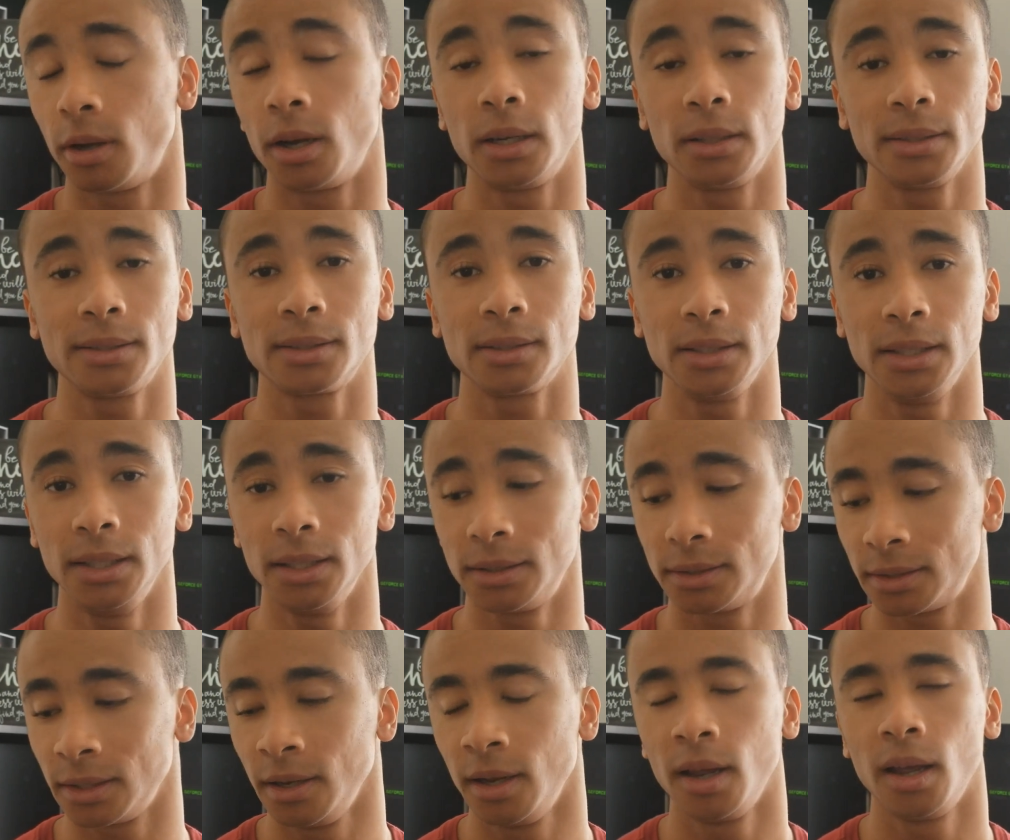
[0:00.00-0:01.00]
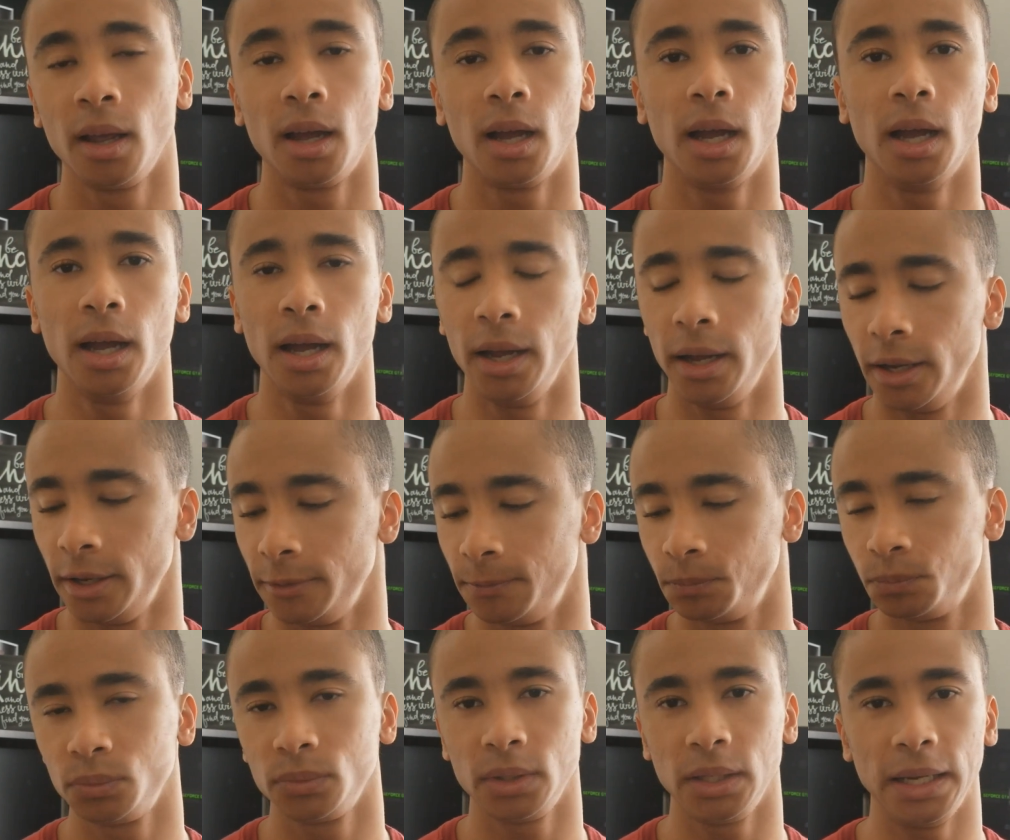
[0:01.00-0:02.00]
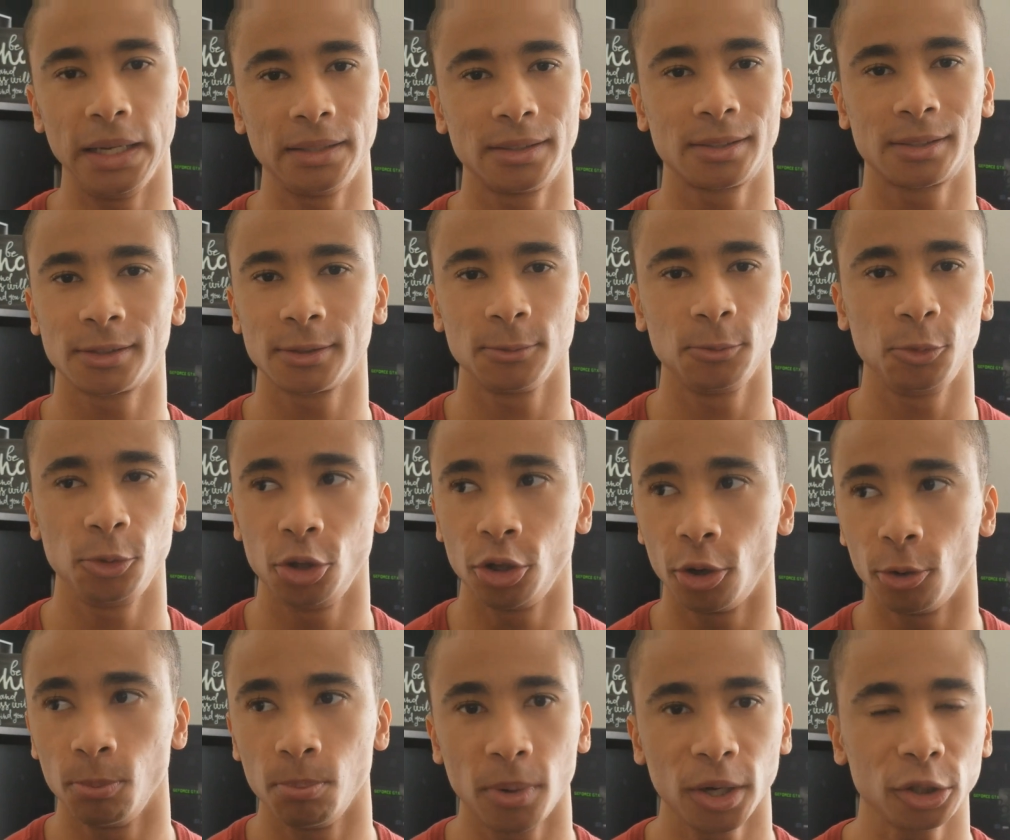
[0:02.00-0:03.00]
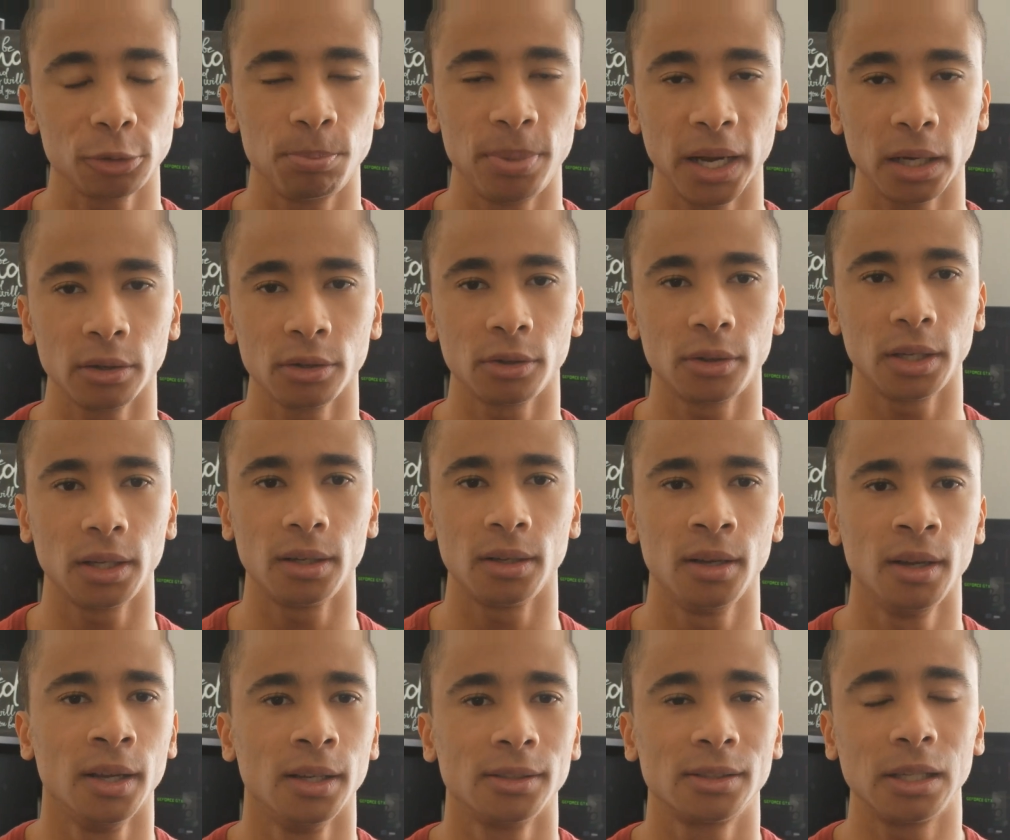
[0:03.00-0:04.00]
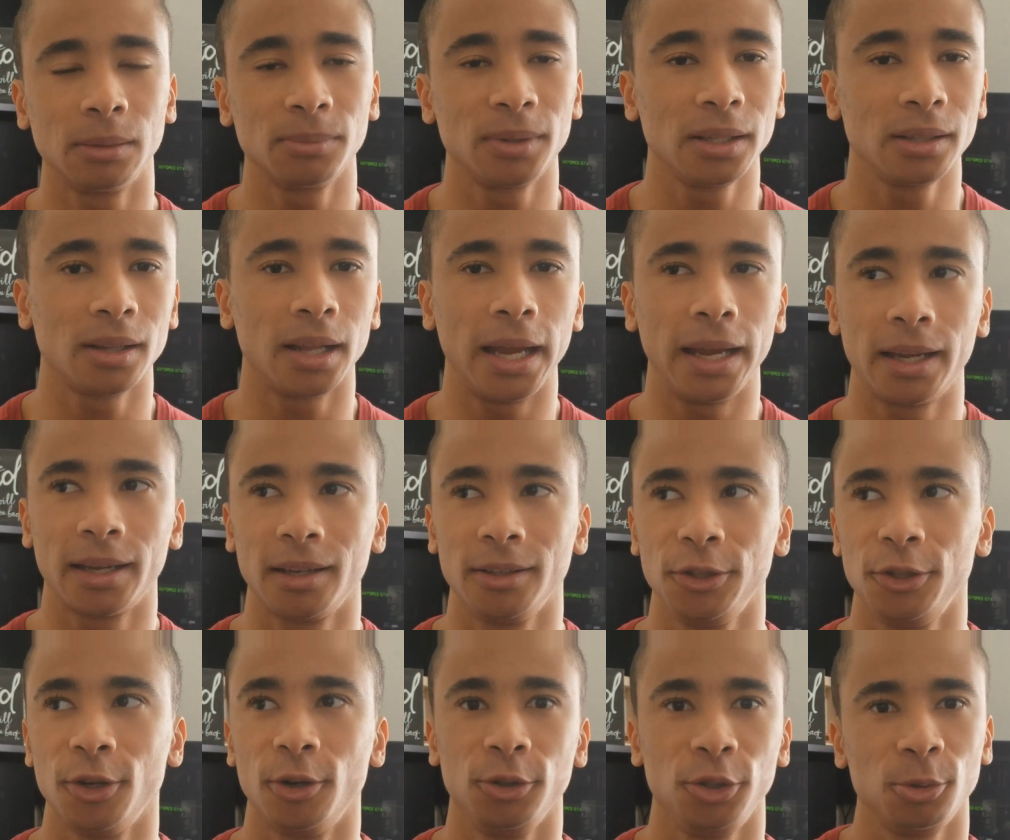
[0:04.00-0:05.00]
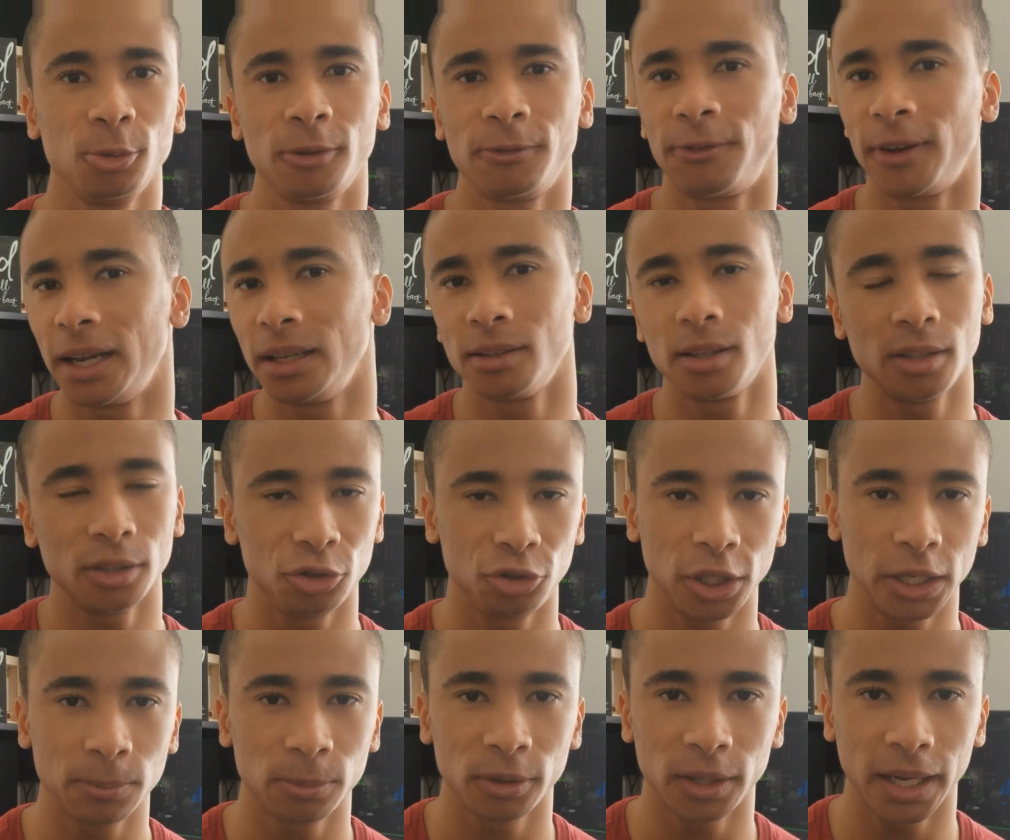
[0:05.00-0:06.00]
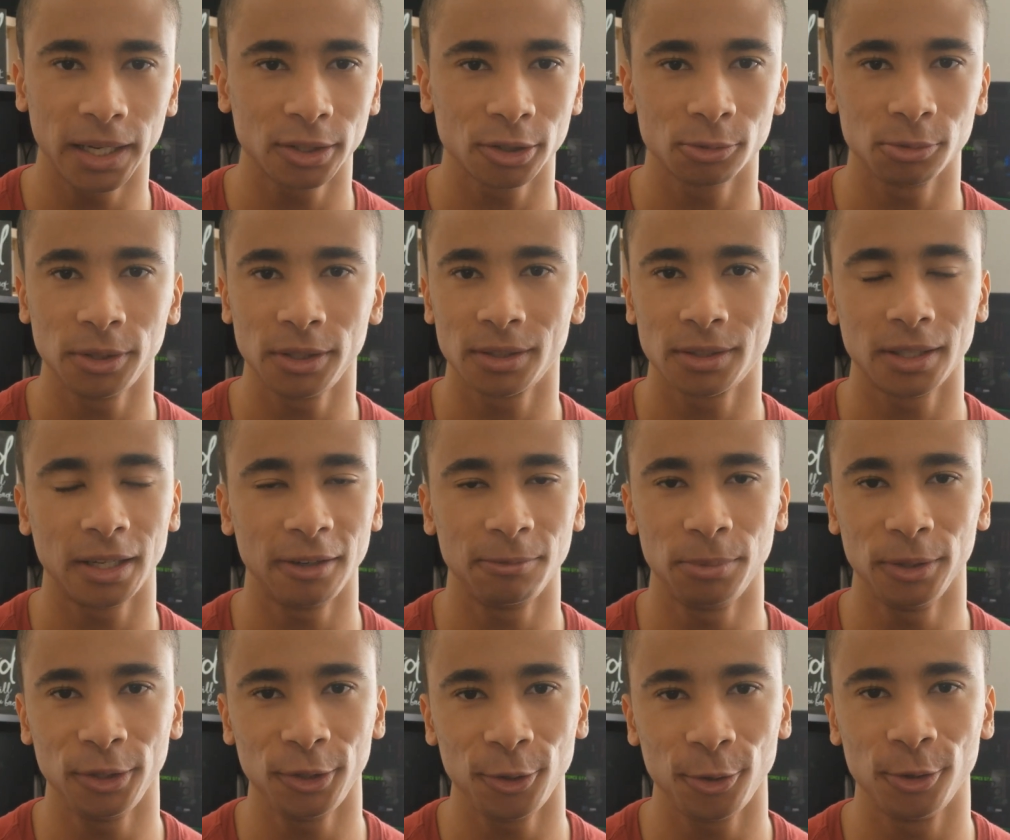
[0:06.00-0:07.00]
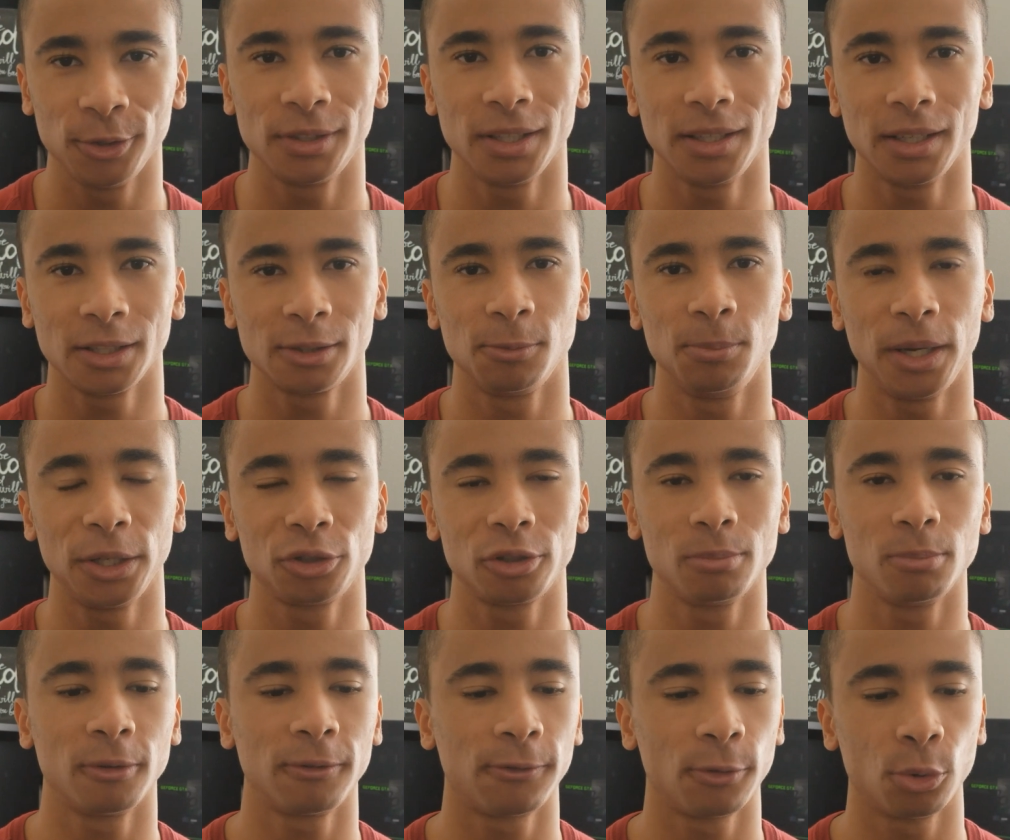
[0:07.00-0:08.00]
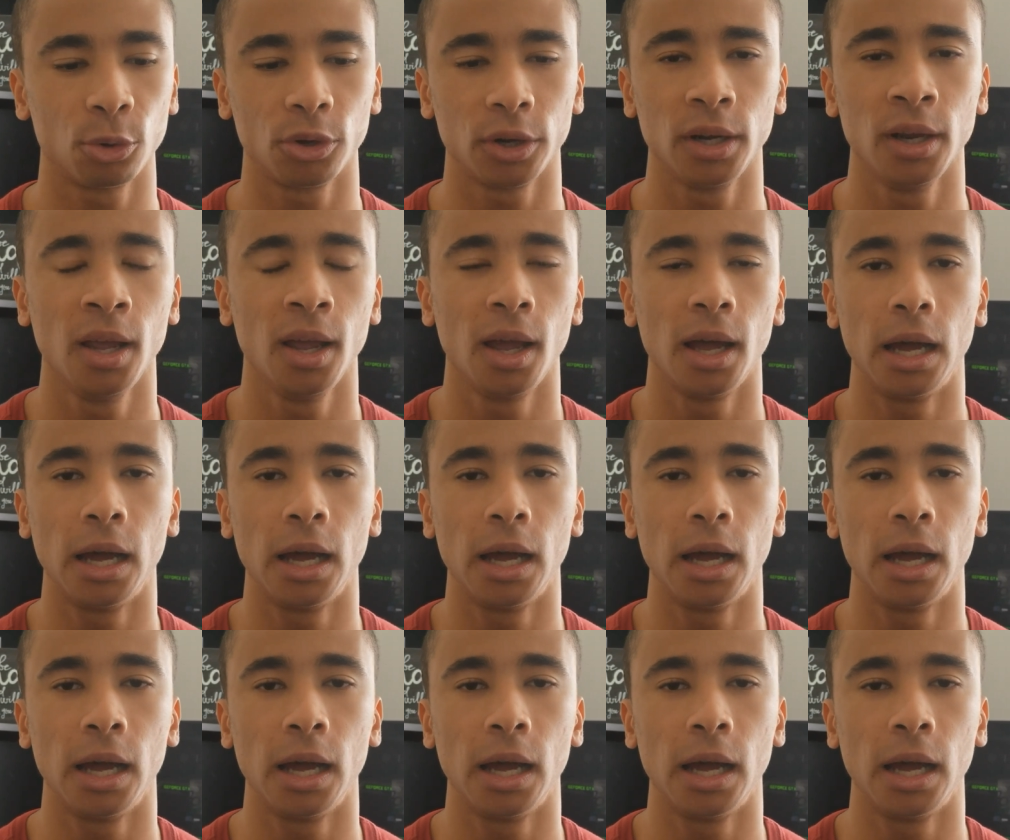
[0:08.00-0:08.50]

Honestly, it's much better than something like you would find on the Jaybird X3s that I've been using, as mentioned before.